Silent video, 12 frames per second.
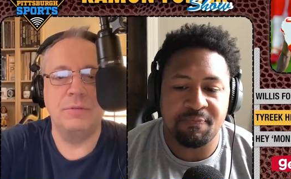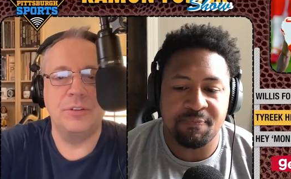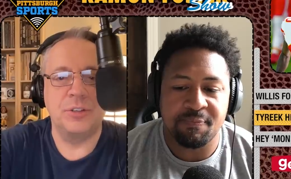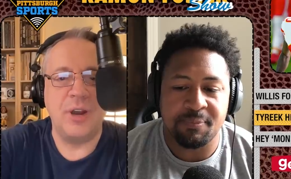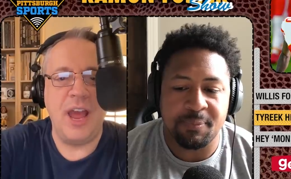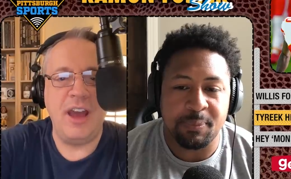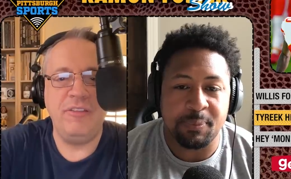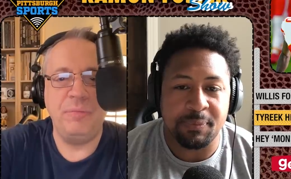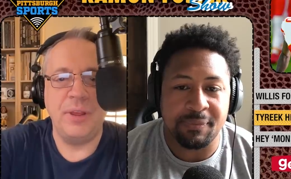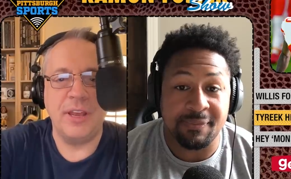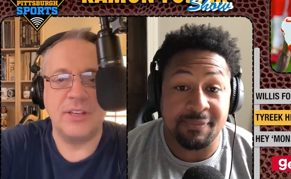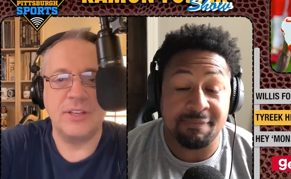Speaker 1: of
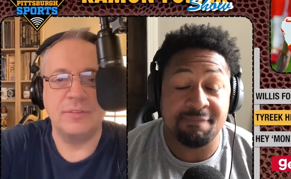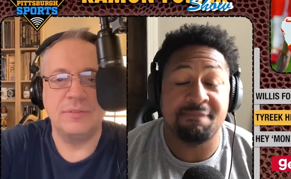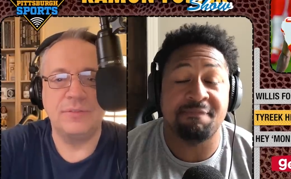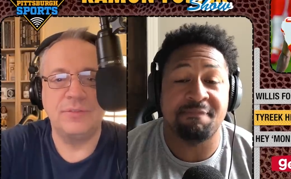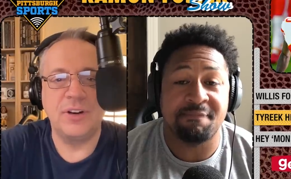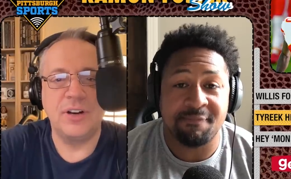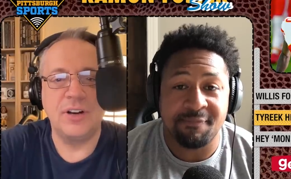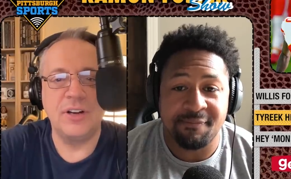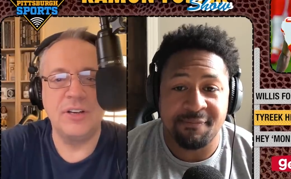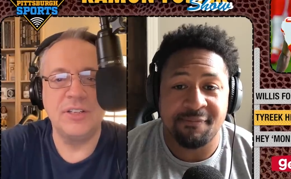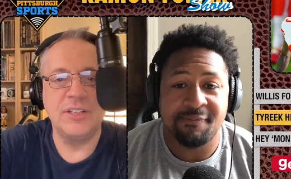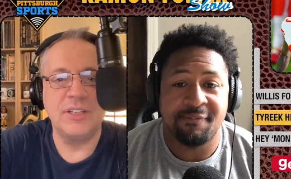draft picks: a
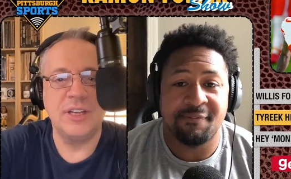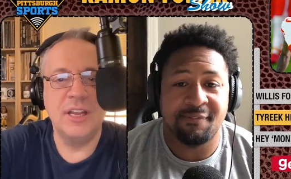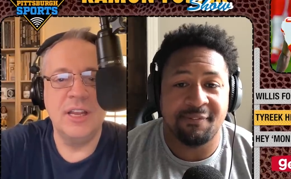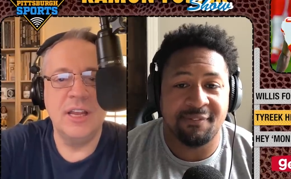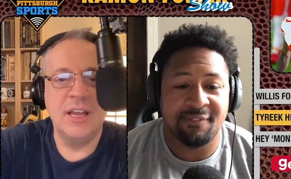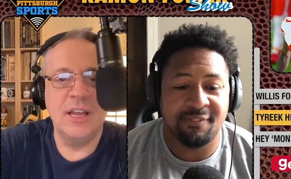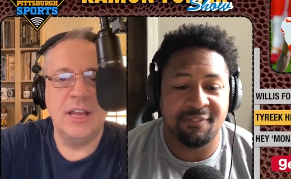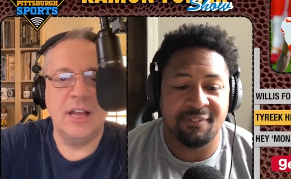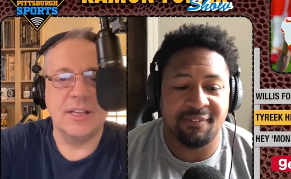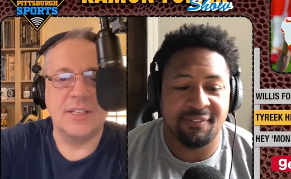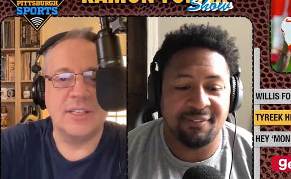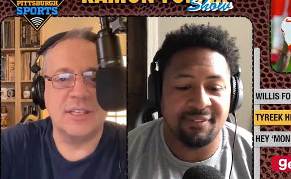first,
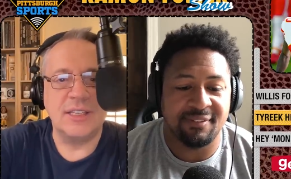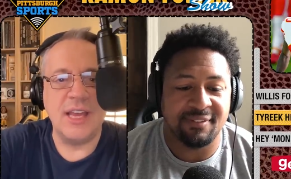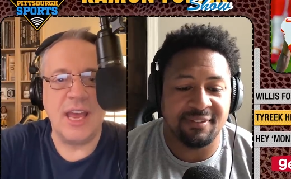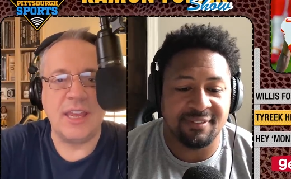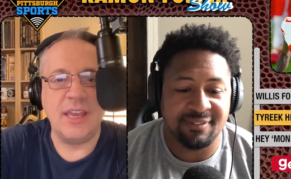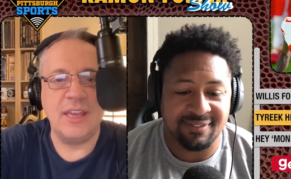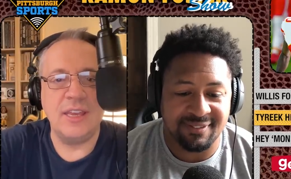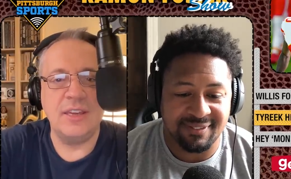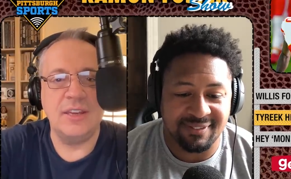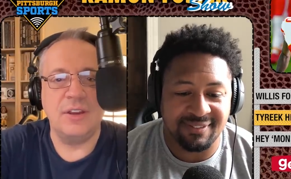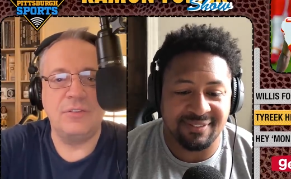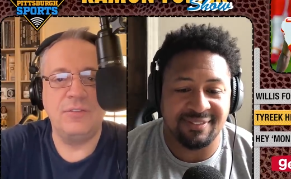a
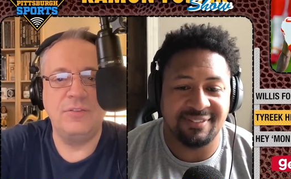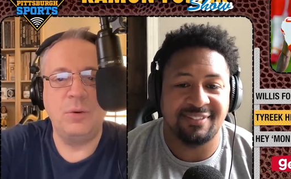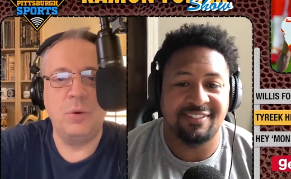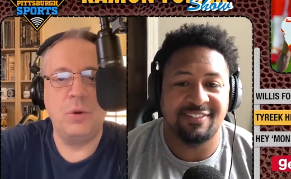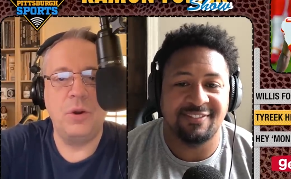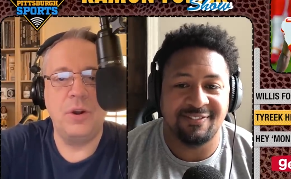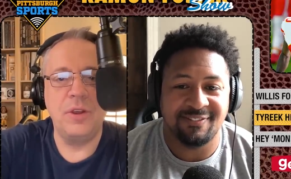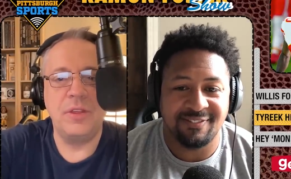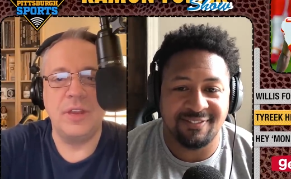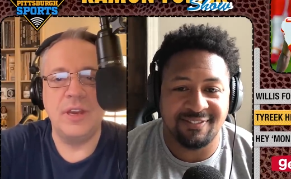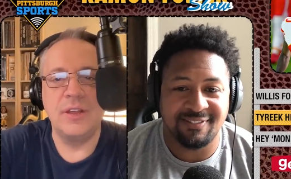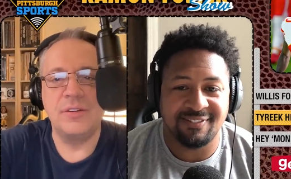second, a fourth,
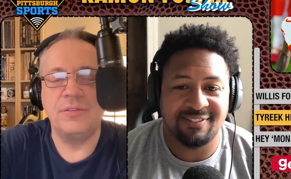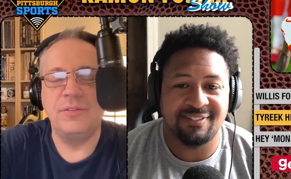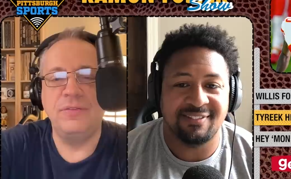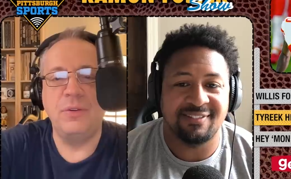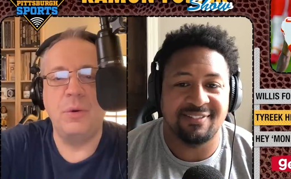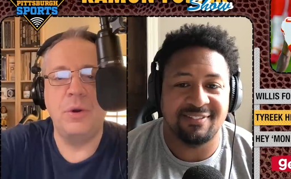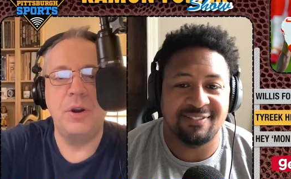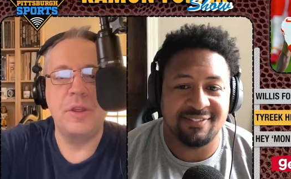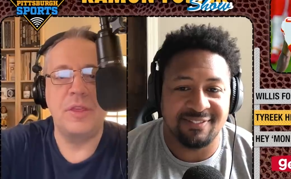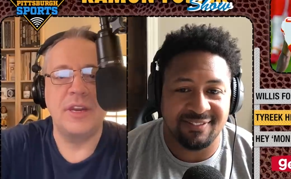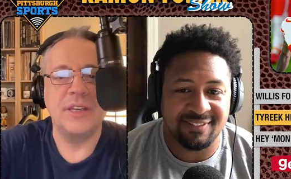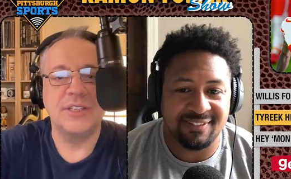another
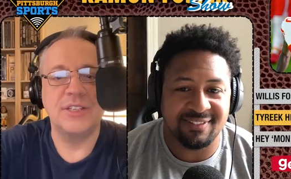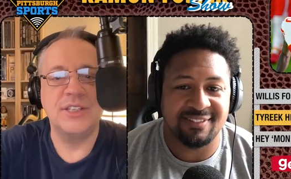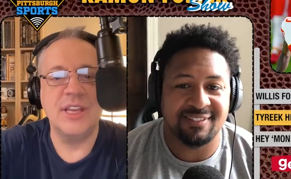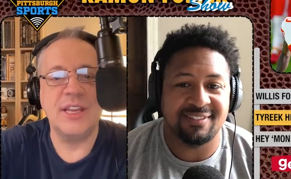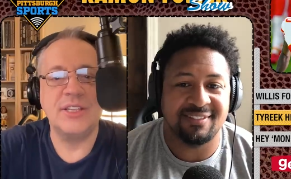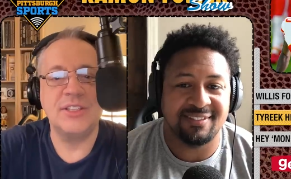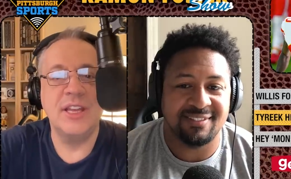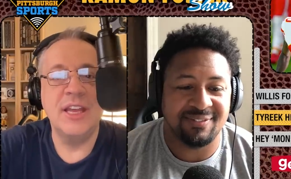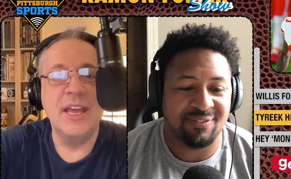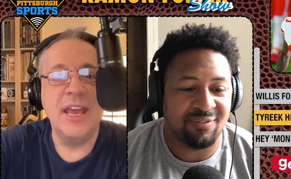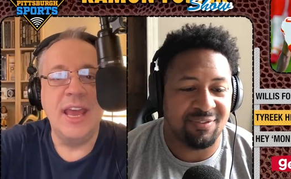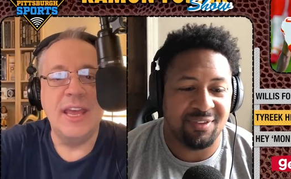fourth, and a sixth.
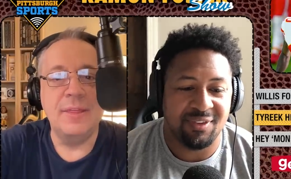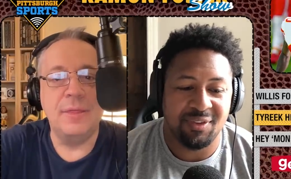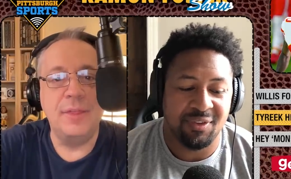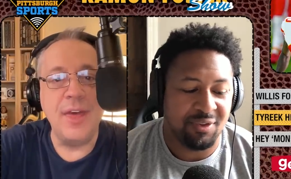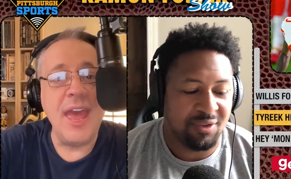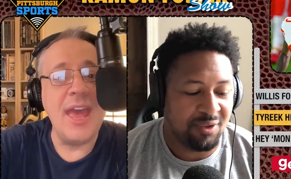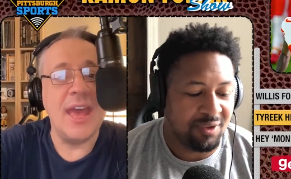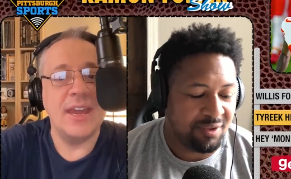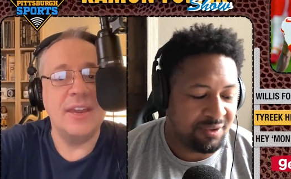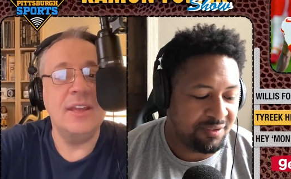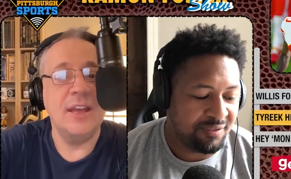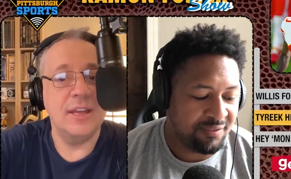And
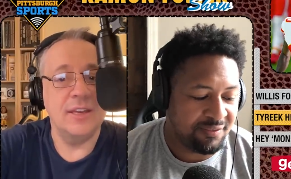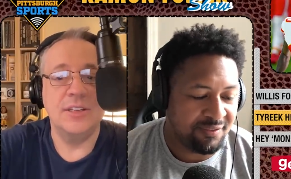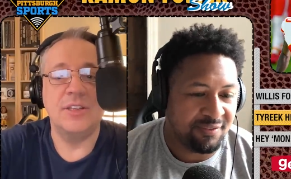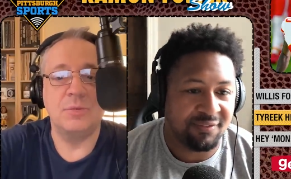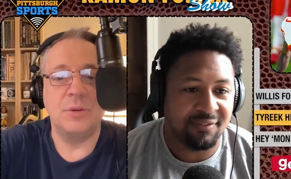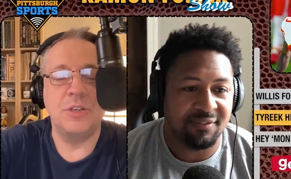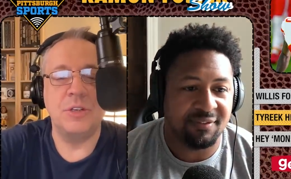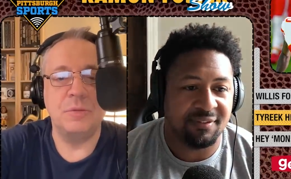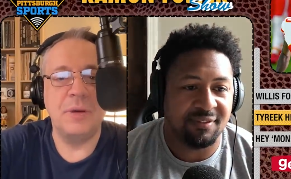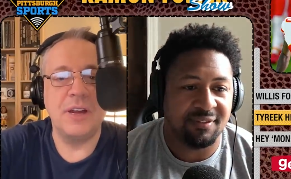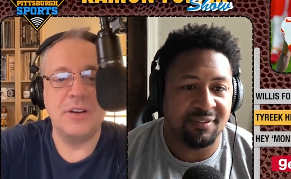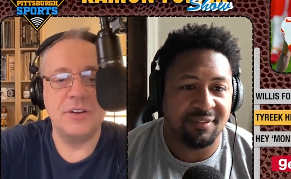then, and this is what
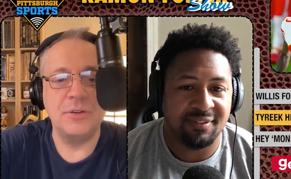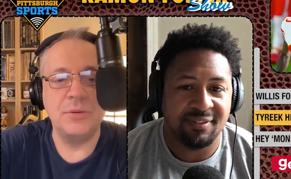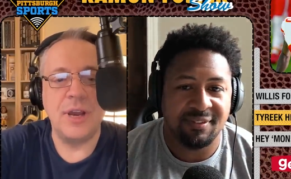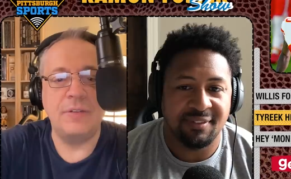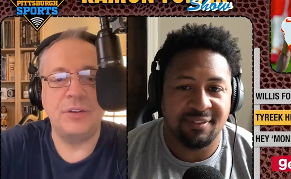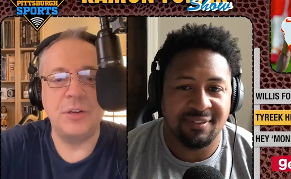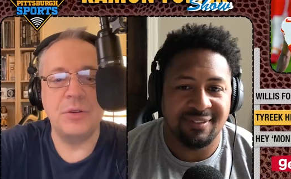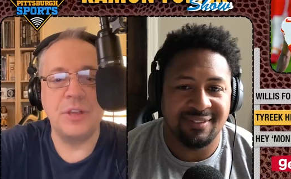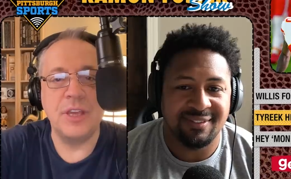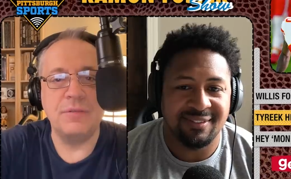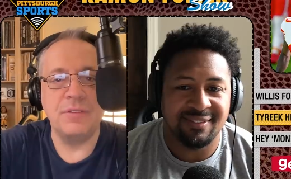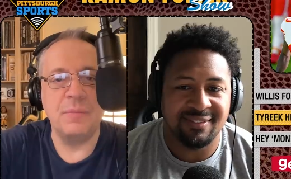you'd better do after you
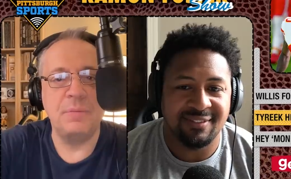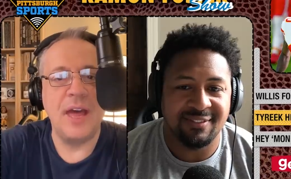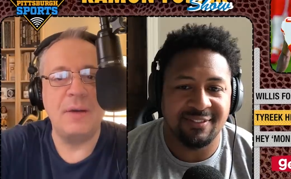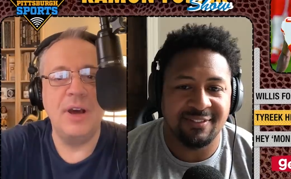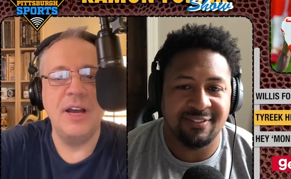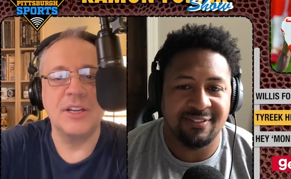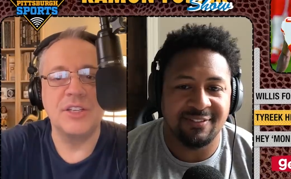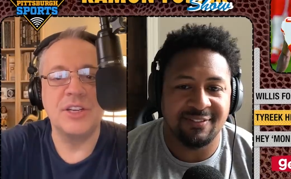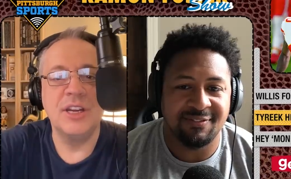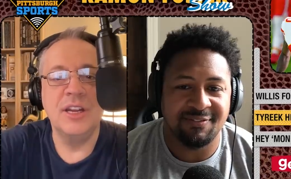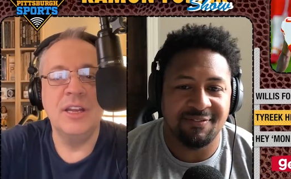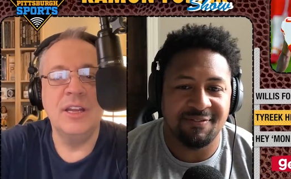give up that much,